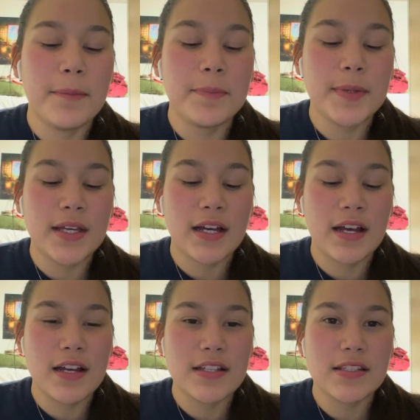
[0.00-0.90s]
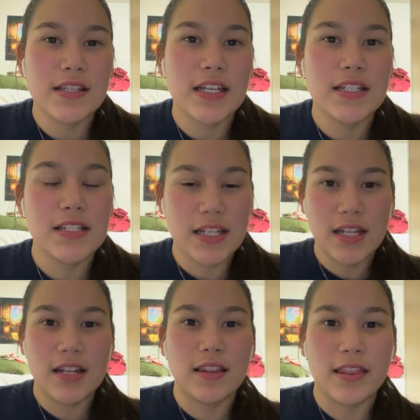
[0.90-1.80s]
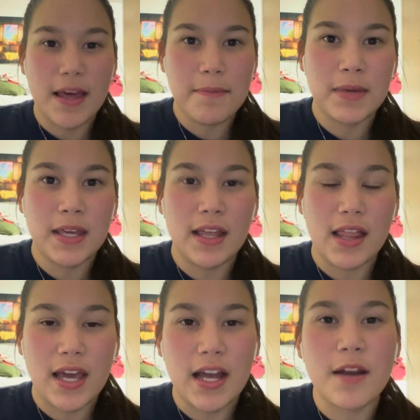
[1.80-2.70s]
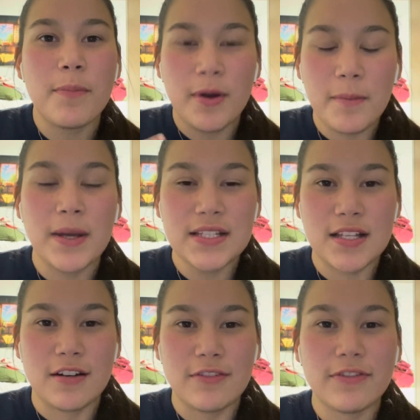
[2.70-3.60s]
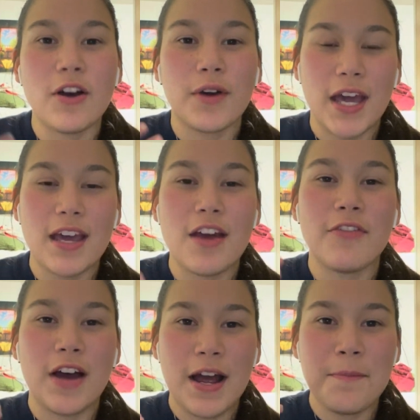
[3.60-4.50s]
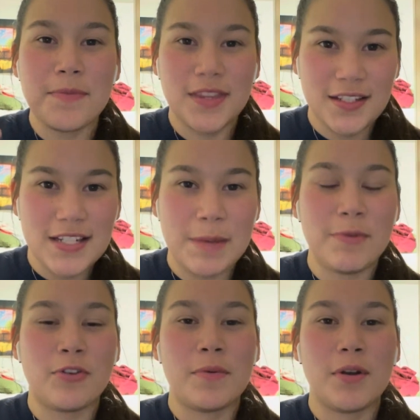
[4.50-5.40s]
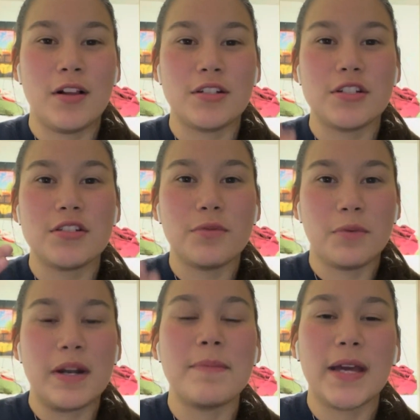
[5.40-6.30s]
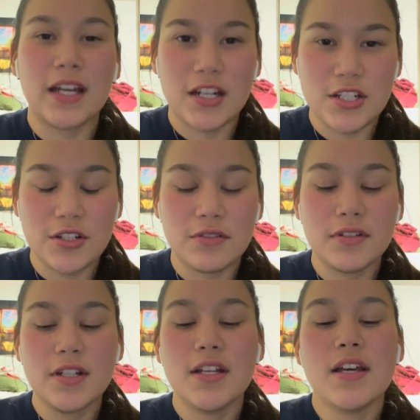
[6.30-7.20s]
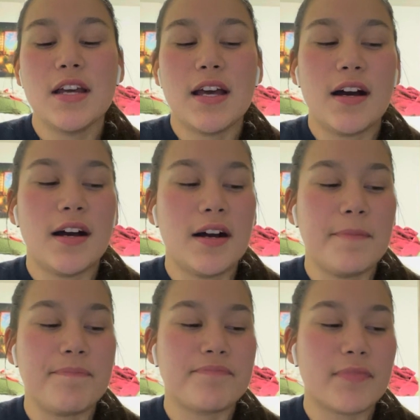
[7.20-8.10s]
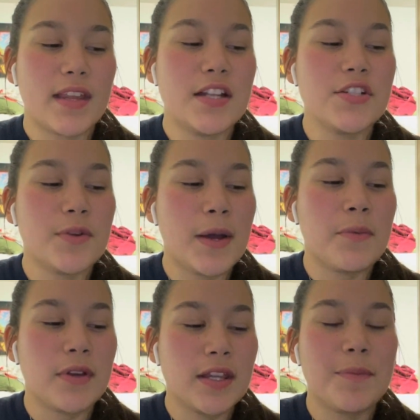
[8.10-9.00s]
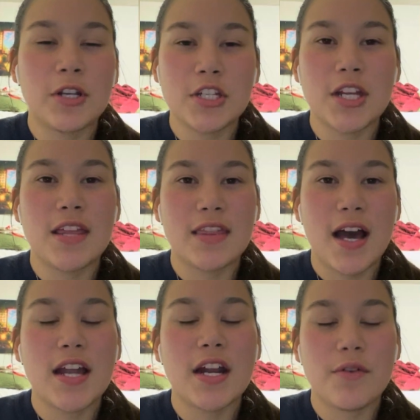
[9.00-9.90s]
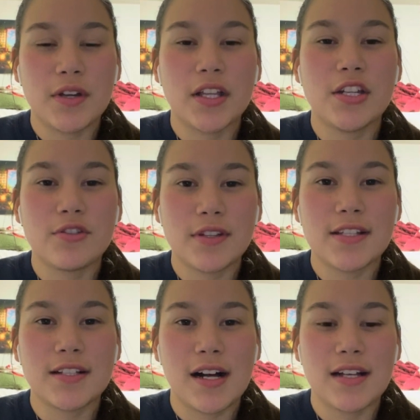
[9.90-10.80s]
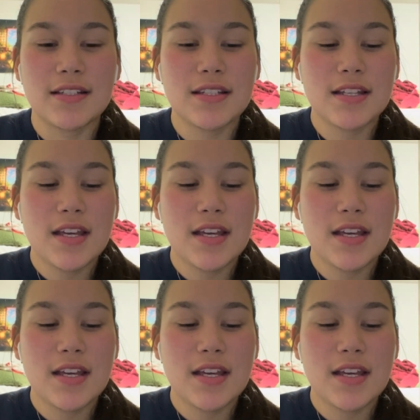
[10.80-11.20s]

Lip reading: because they did let me kind of put myself, okay, if I'm this type of criminologist, what am I going to do? And so I really appreciate that, and I really enjoy this class.